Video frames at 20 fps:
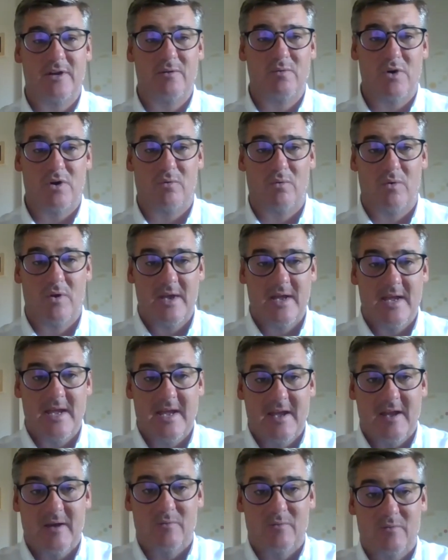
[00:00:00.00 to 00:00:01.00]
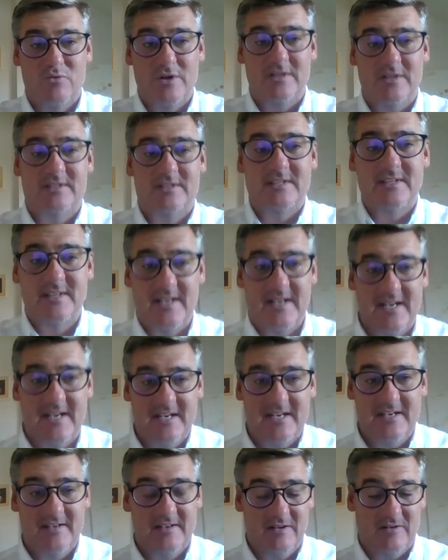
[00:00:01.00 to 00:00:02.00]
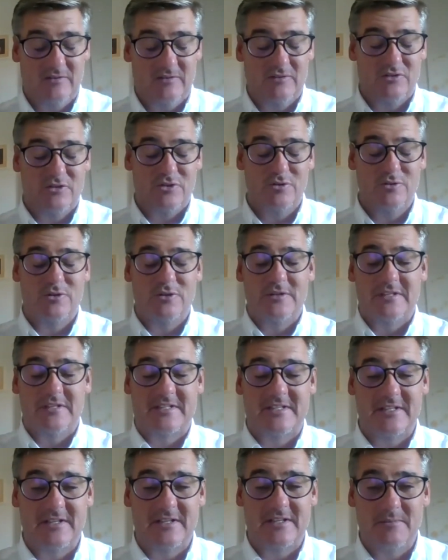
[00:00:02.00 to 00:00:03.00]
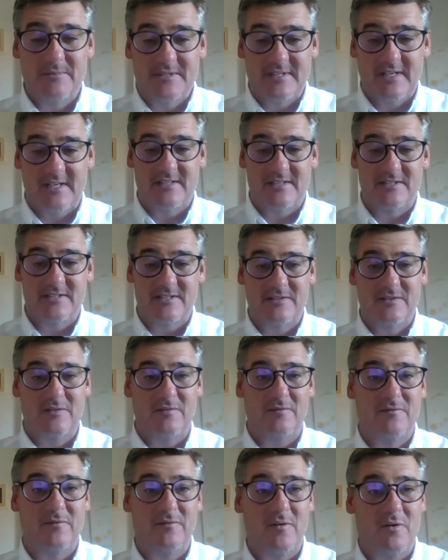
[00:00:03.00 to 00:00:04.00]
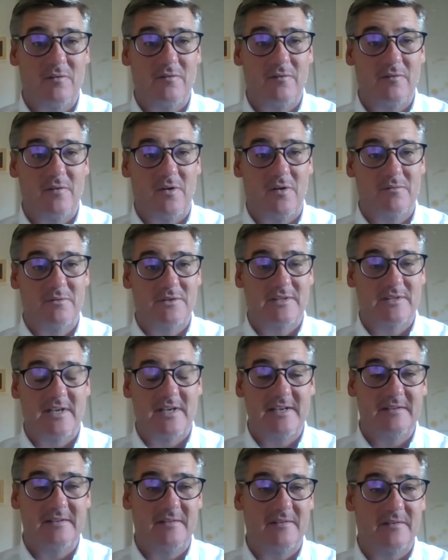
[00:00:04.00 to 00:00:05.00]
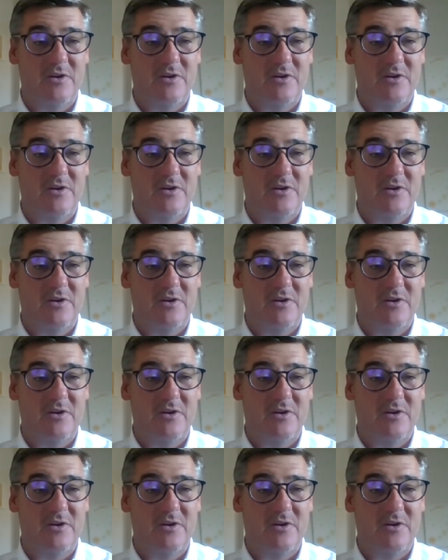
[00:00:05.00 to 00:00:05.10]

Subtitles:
Well, recently, due to the circumstances of obviously the